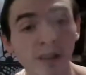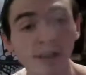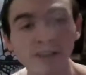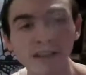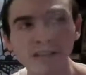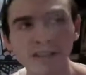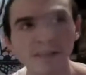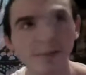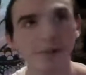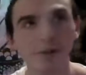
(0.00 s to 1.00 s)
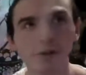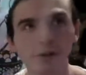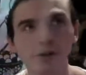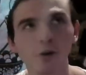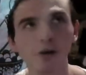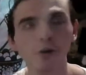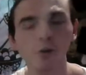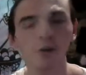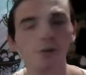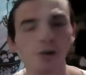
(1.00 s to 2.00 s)
So that tells me that you're going
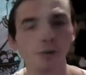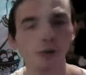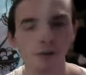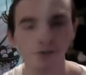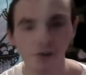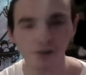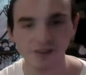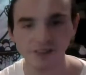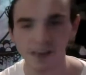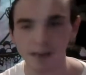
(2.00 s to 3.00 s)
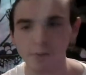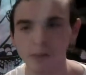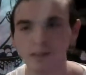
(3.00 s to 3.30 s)
through a rebirth during this time.